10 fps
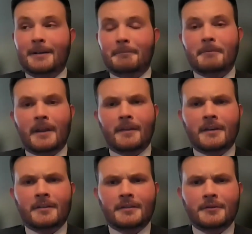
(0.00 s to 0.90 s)

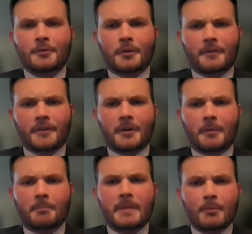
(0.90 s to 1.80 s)
that's sort of a
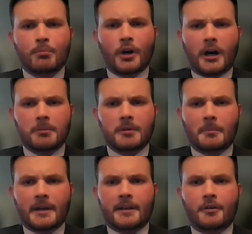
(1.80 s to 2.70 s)
big
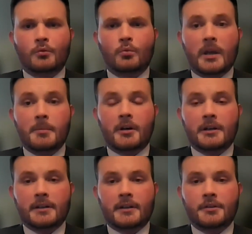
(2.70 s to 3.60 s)
problem, and it goes way beyond gun